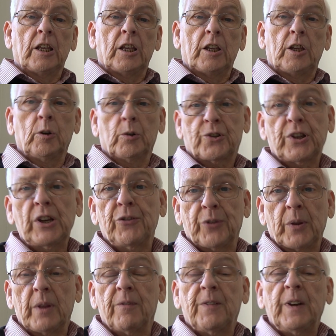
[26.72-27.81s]
You'll see
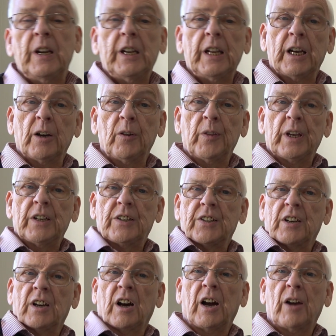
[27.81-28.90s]
from the video that
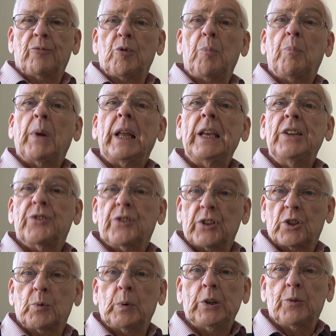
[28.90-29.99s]
I've replaced the
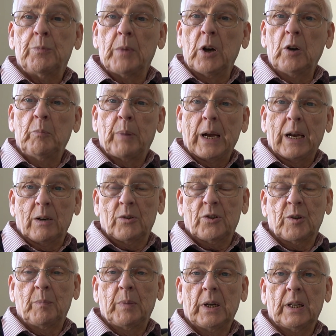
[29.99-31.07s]
switch mode power
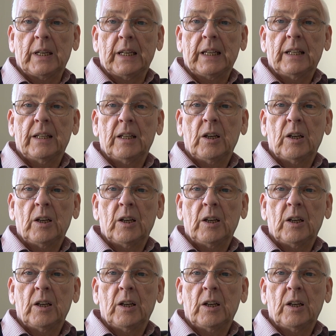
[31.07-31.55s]
supply